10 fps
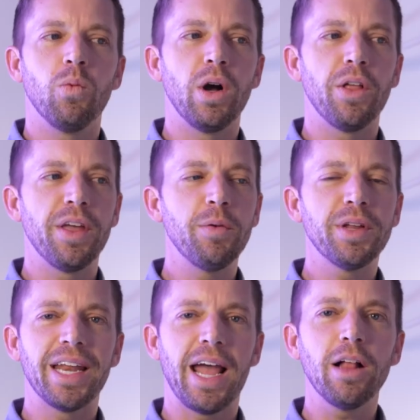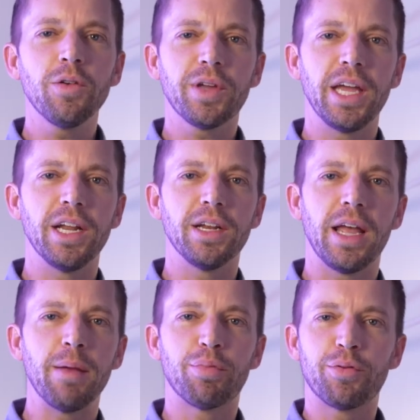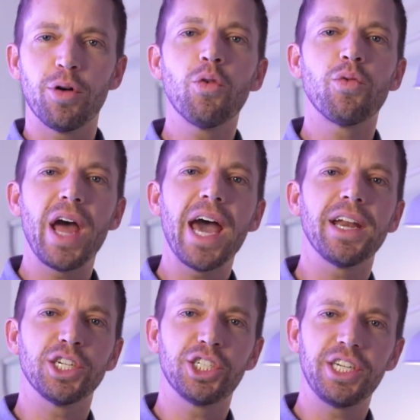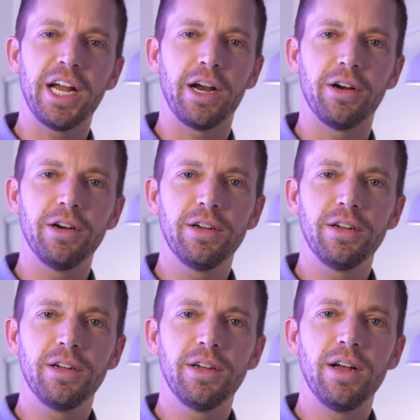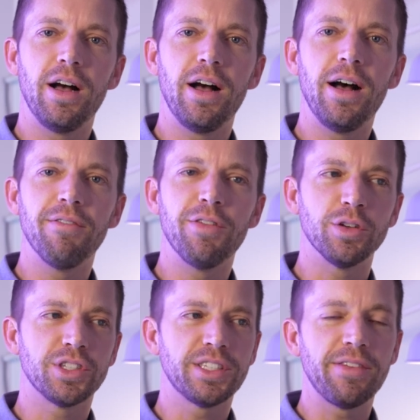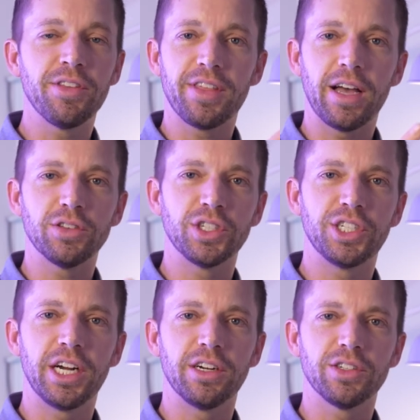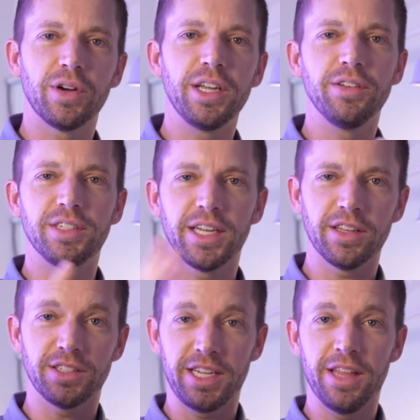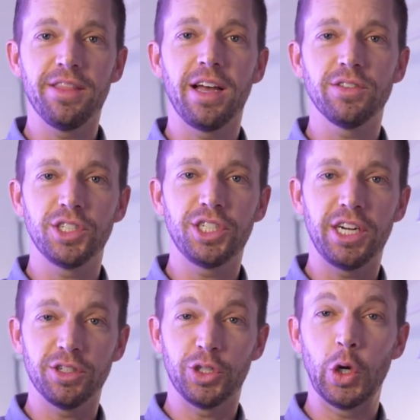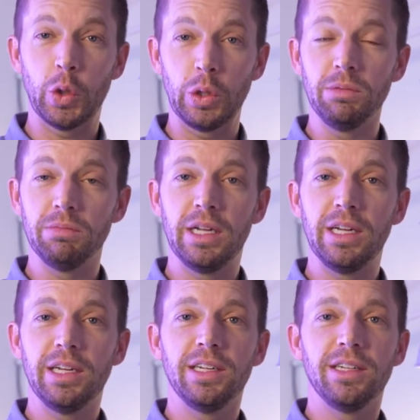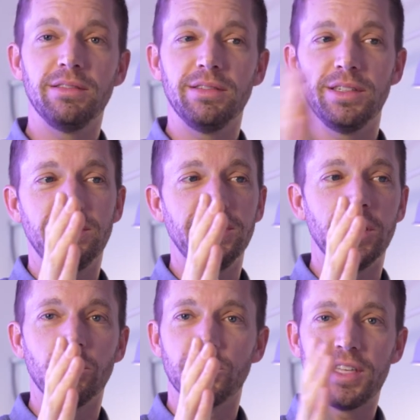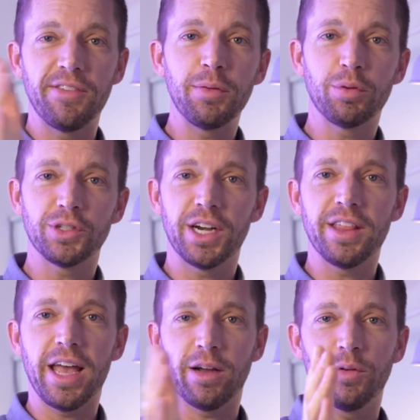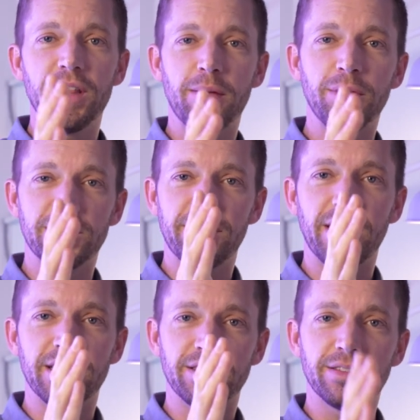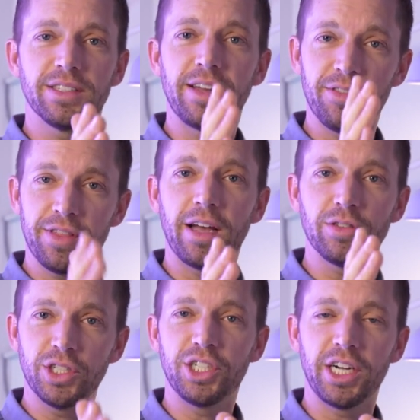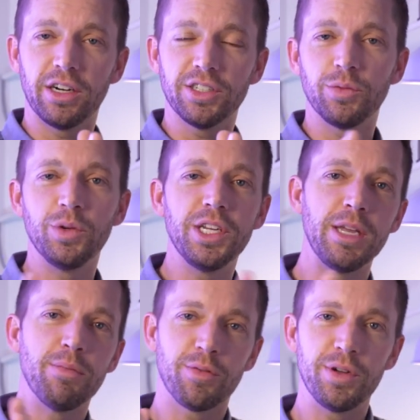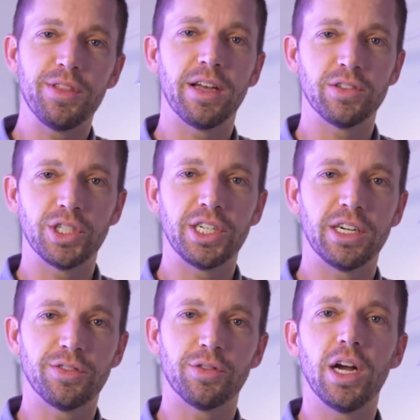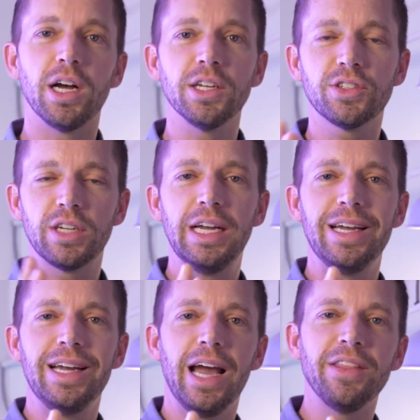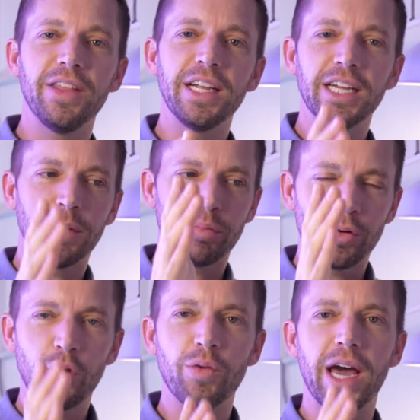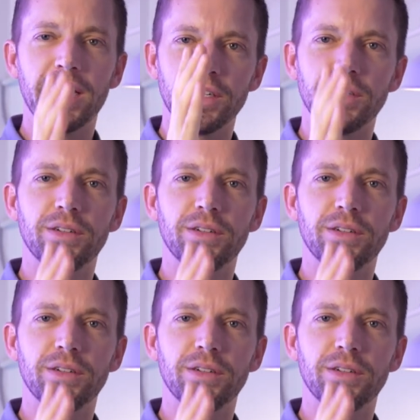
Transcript: Well, they would get allocated a pro rata share of those 7,000 shares, right? You take those 10,000 shares total, 70% of the equity, that means they get 7,000 shares, and we keep 3,000 shares for us. And then they get a pro rata